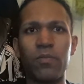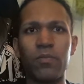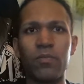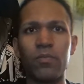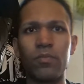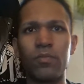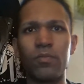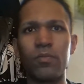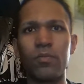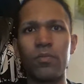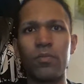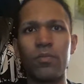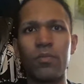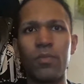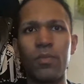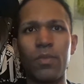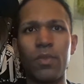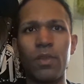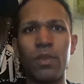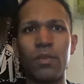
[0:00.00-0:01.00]

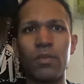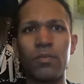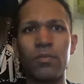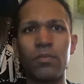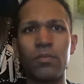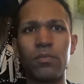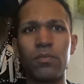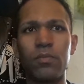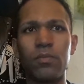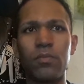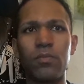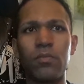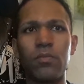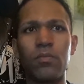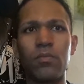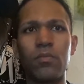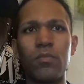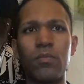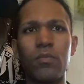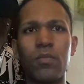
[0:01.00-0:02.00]

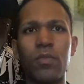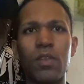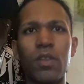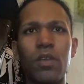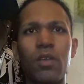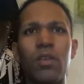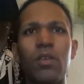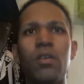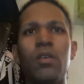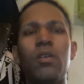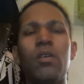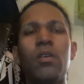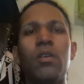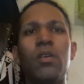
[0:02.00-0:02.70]
(silence)